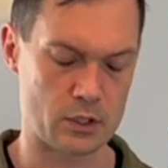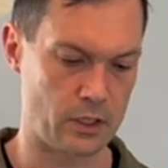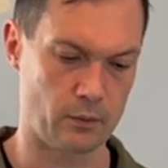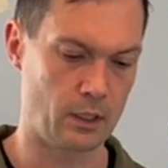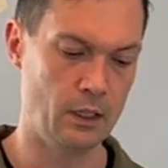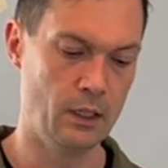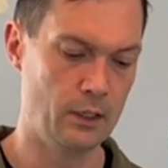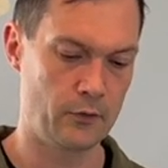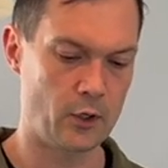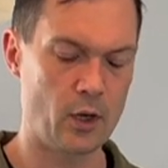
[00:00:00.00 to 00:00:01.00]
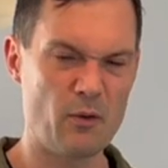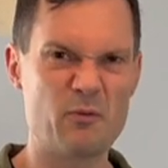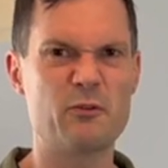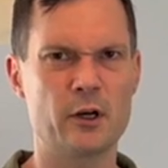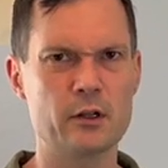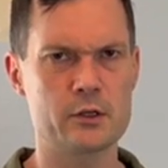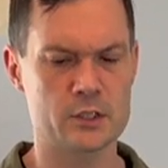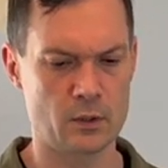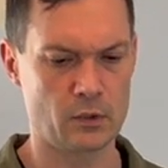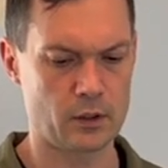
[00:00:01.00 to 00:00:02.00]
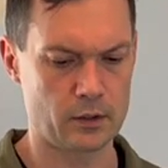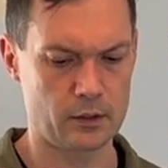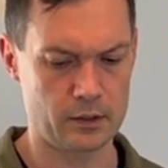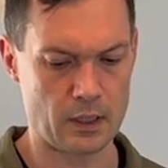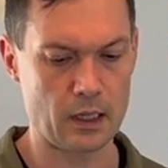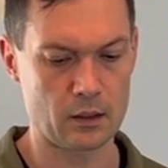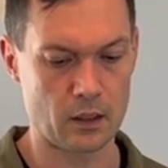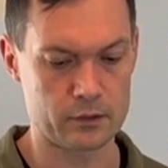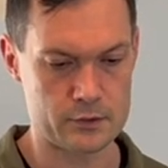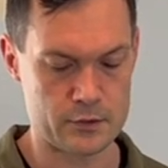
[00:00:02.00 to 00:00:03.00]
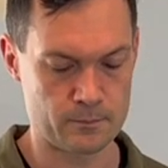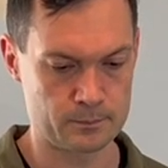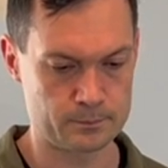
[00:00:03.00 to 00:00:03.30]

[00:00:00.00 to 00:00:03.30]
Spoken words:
Anyway, they're fairly similar nylons.